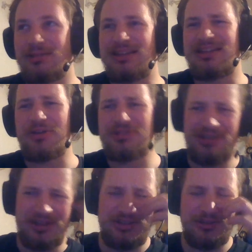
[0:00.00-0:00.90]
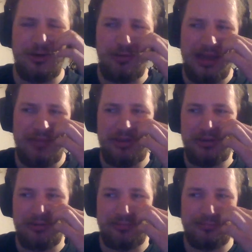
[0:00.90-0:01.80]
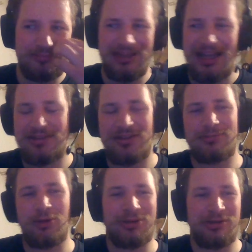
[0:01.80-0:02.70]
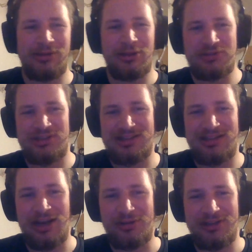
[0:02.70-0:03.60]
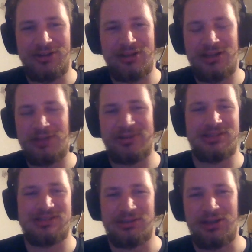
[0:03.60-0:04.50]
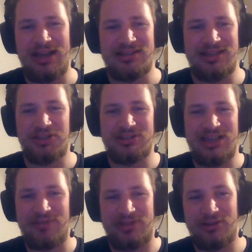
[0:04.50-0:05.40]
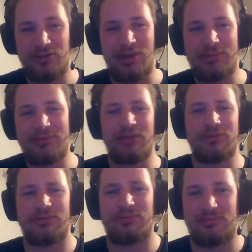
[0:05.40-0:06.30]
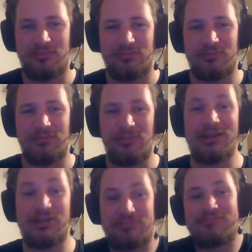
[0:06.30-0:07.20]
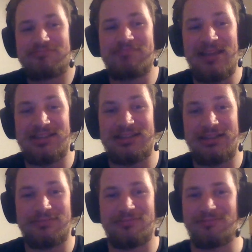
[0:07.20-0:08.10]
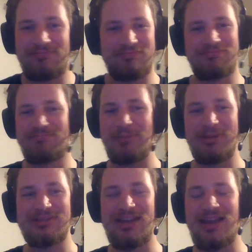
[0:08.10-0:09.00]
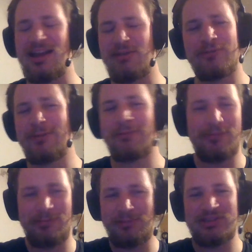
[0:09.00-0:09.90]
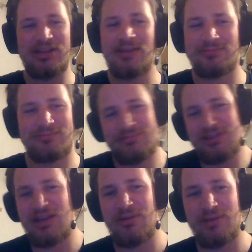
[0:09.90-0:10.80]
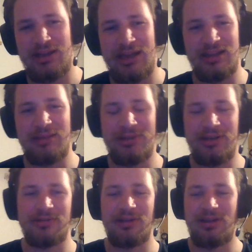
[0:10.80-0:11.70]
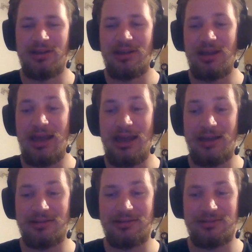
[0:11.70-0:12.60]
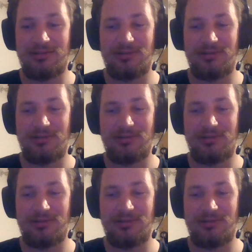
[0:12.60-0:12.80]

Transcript: 10,000 years ago, maybe, or later. Nobody really knows exactly how they got there because ice ages, everything got wiped out. I mean, it's basically people say, yeah, we fell from the sky. This is how we ended up here. And